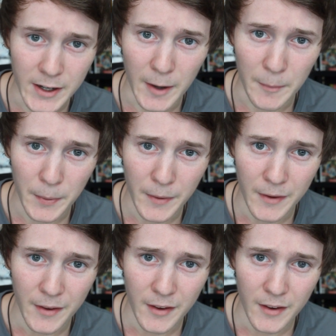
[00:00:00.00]
up.
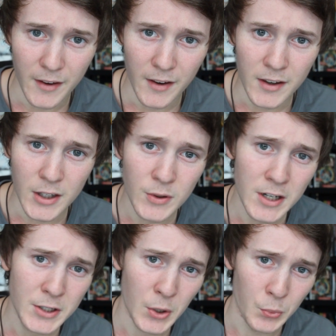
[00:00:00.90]
You
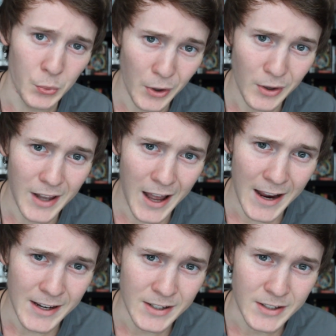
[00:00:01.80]
need to
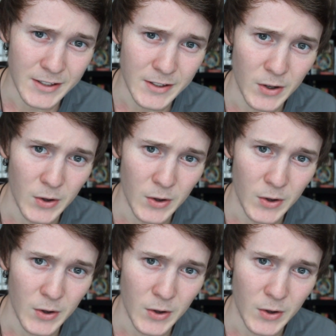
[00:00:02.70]
realize...